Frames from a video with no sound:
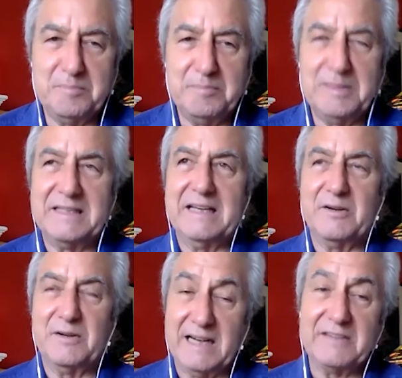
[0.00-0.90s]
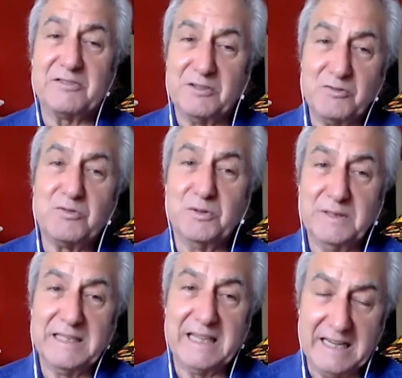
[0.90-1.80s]
but they are actually
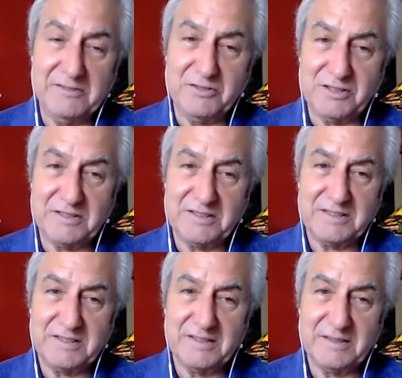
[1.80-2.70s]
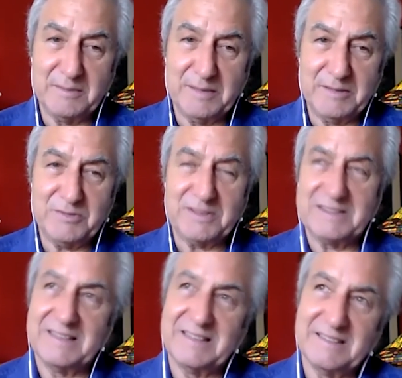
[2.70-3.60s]
truly agents of the
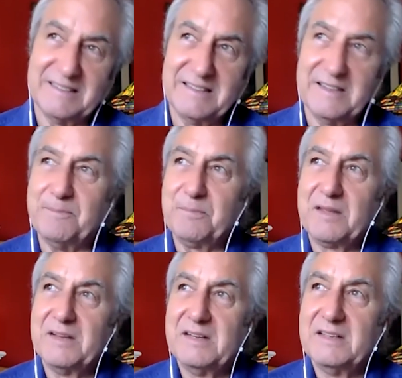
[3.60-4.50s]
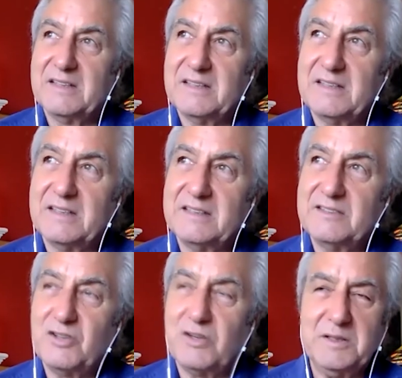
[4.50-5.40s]
matrix. And
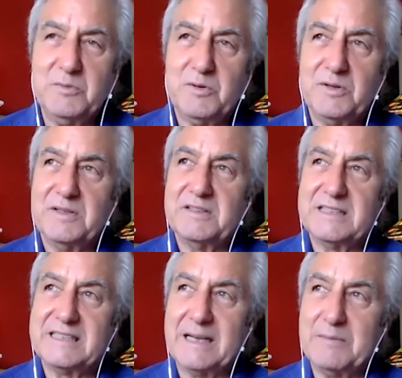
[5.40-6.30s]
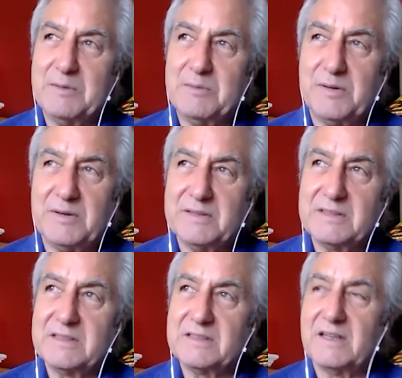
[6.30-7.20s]
Charlie Ward and Simon
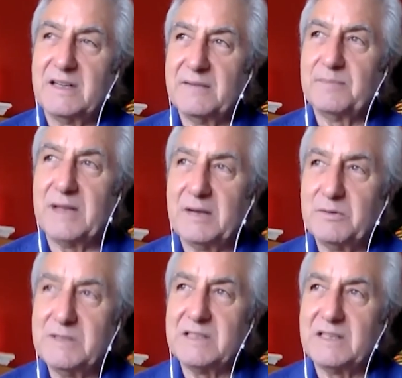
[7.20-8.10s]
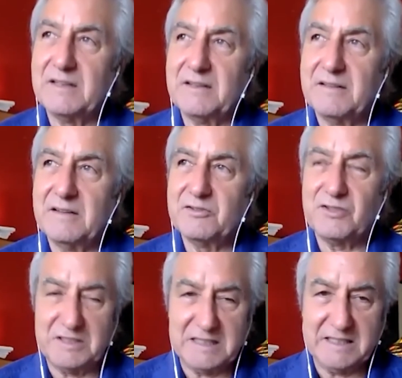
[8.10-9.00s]
Parks, I would say they're
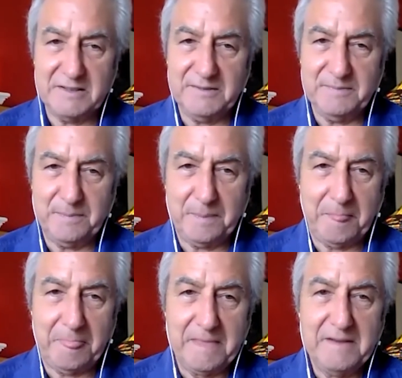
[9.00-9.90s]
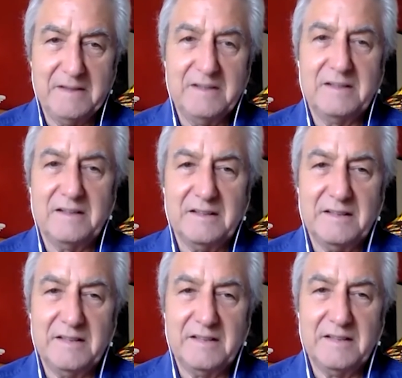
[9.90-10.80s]
sincere.
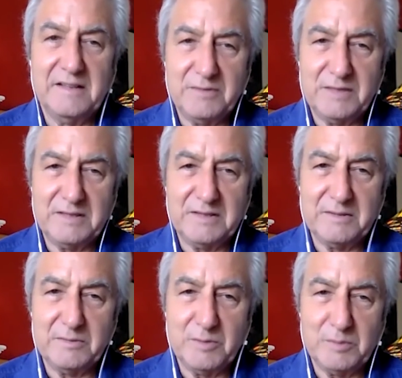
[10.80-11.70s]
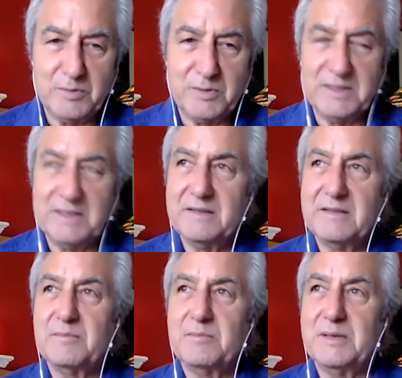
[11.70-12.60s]
They believe what they're reporting,
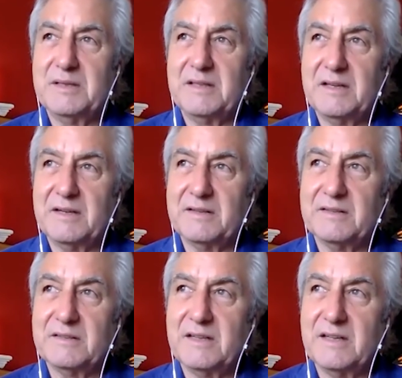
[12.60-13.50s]
but they're